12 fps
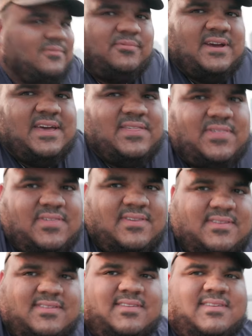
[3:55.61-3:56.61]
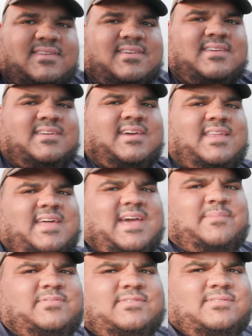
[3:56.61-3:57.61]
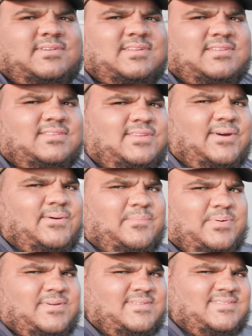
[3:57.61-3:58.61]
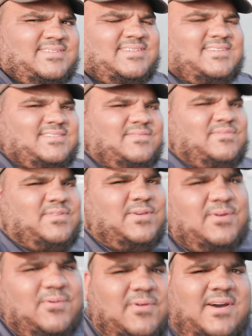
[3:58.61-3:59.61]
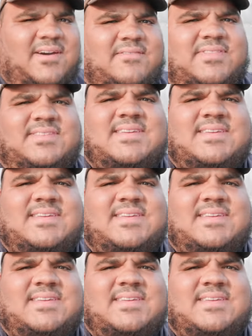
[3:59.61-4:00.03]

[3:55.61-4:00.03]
with an absolutely dope view of the